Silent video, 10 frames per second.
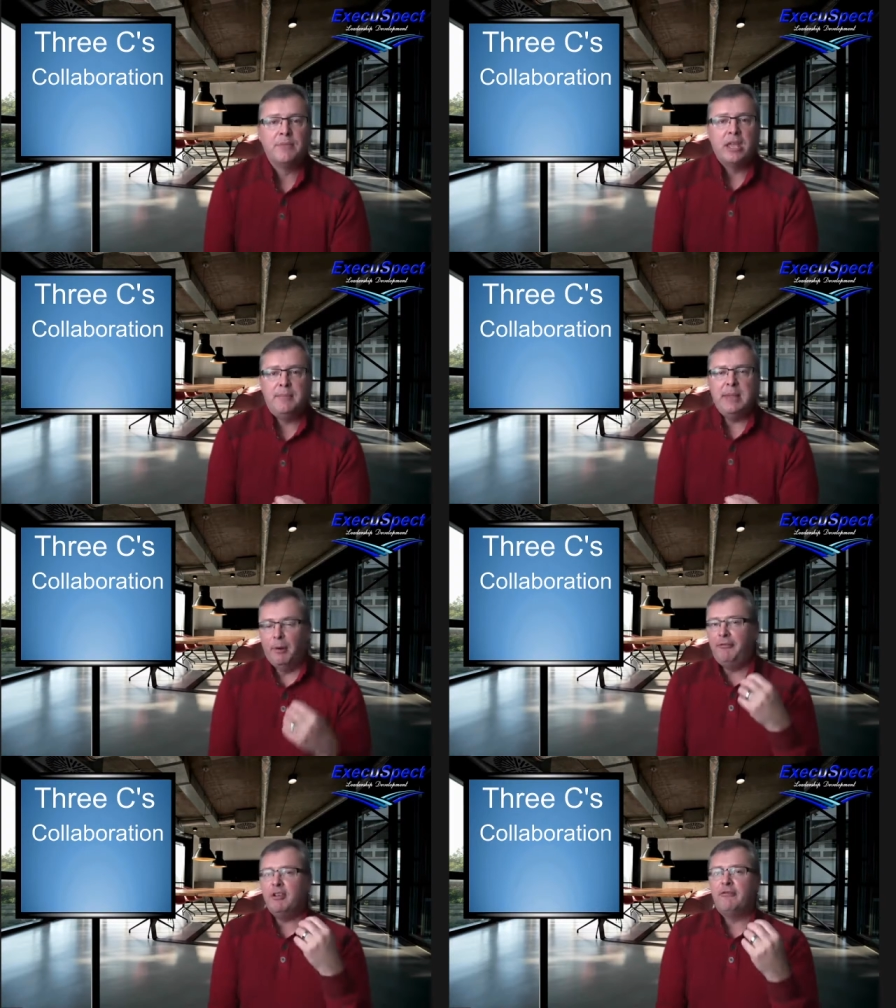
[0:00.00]
People
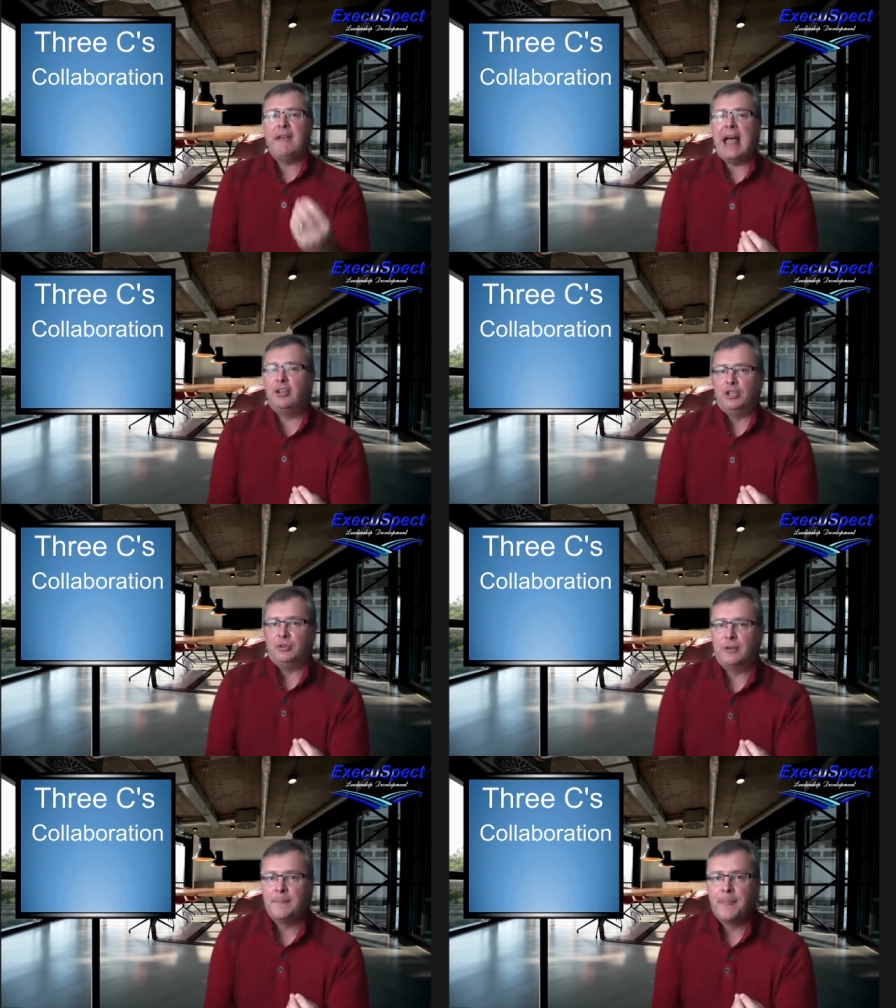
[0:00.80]
feel valued
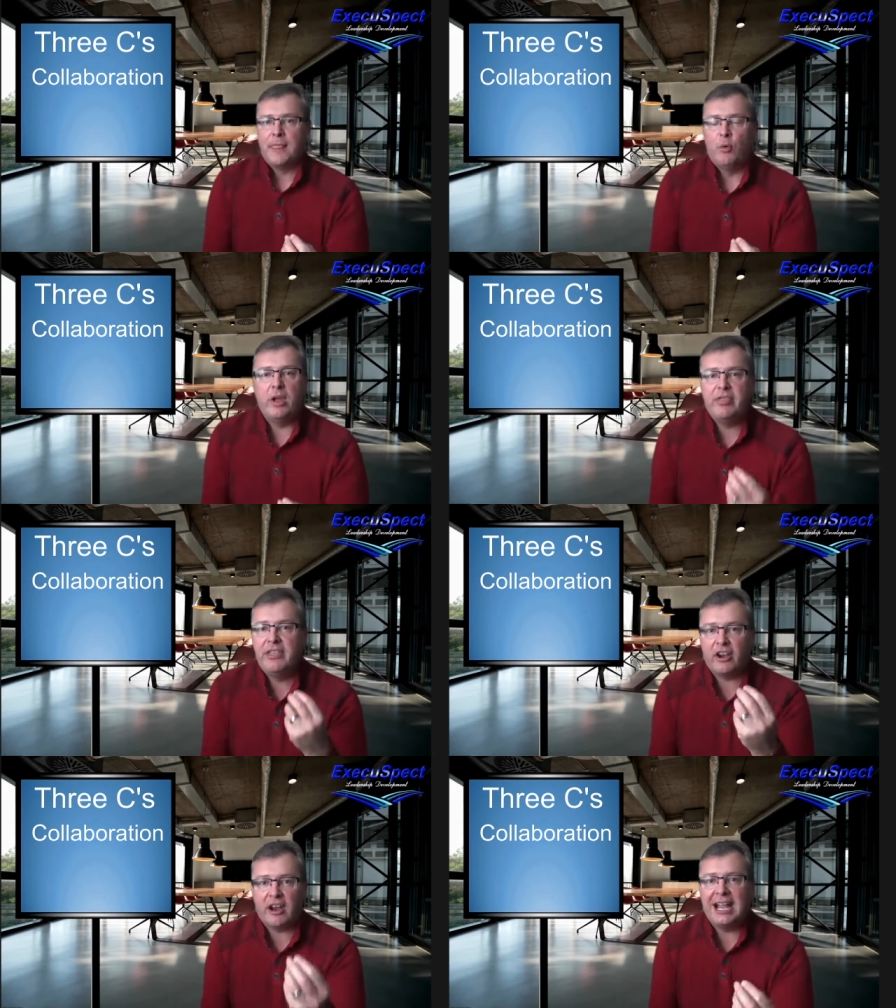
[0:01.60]
when
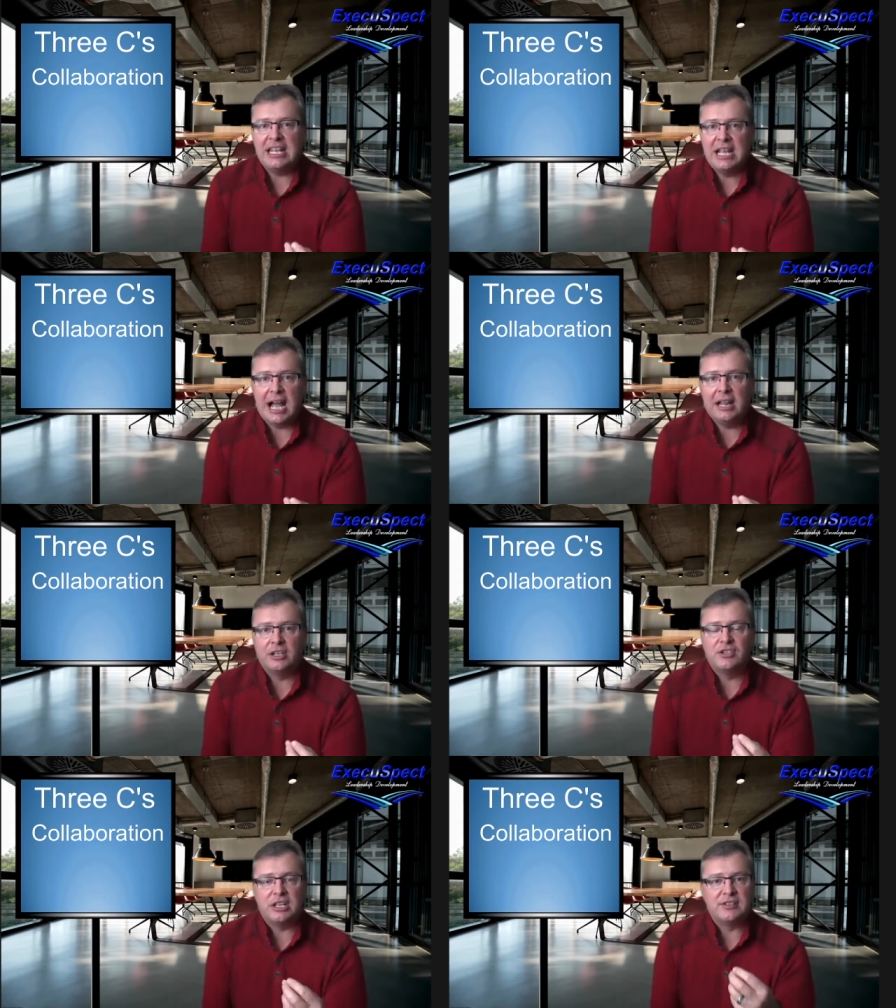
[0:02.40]
their
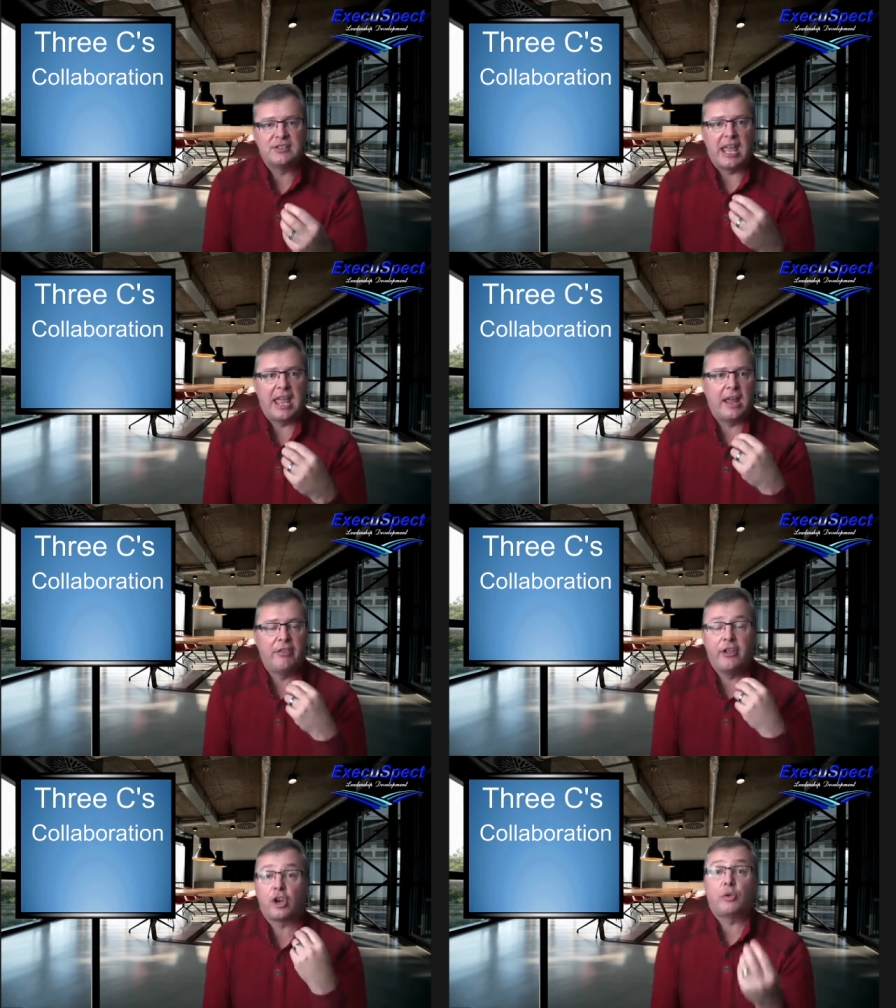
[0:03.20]
ideologies and their
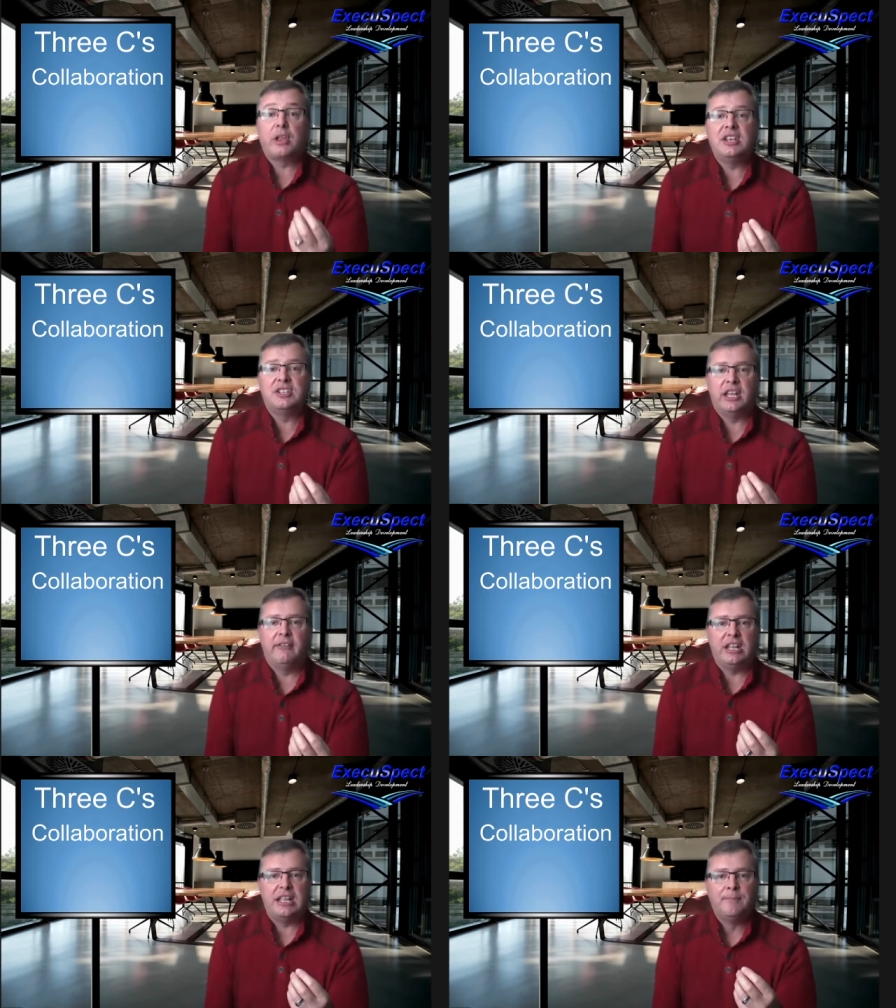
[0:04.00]
creativity